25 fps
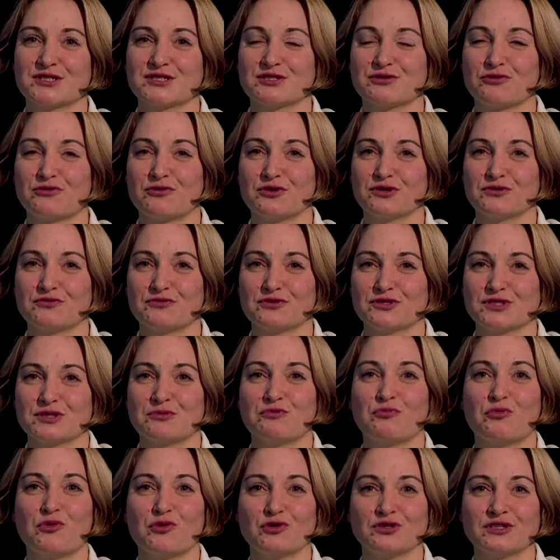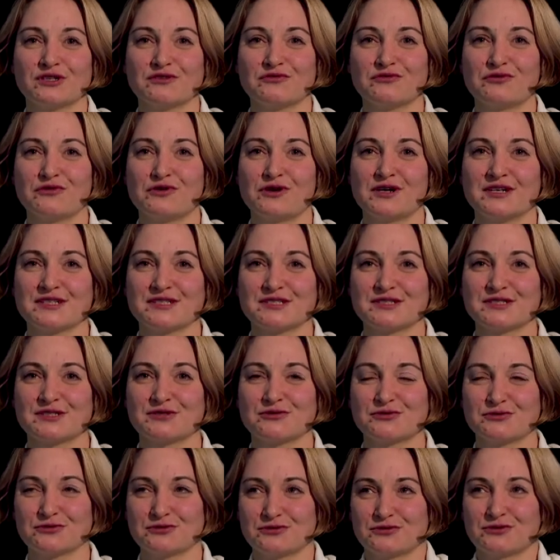So it was important for us
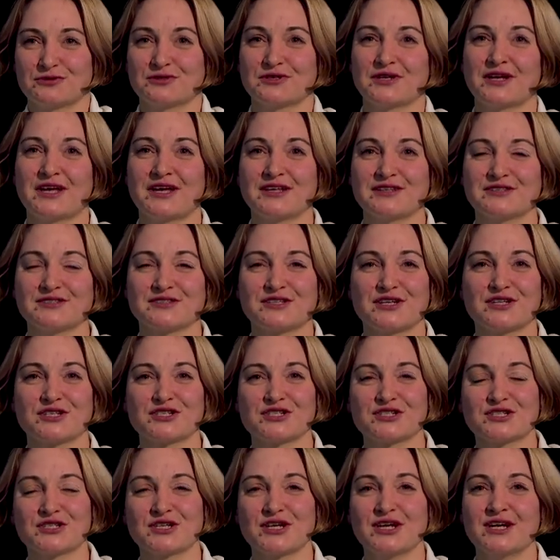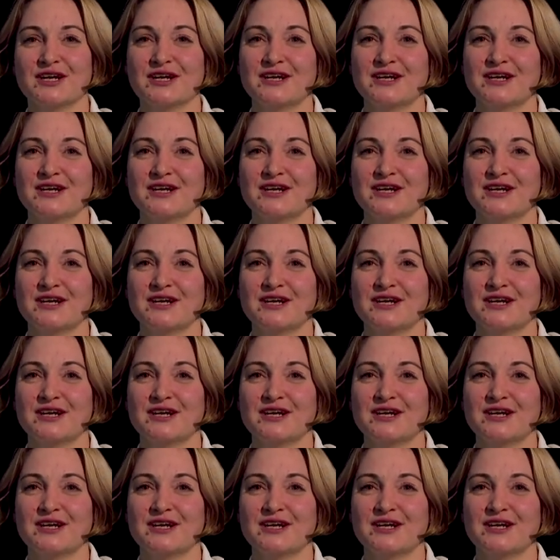to create such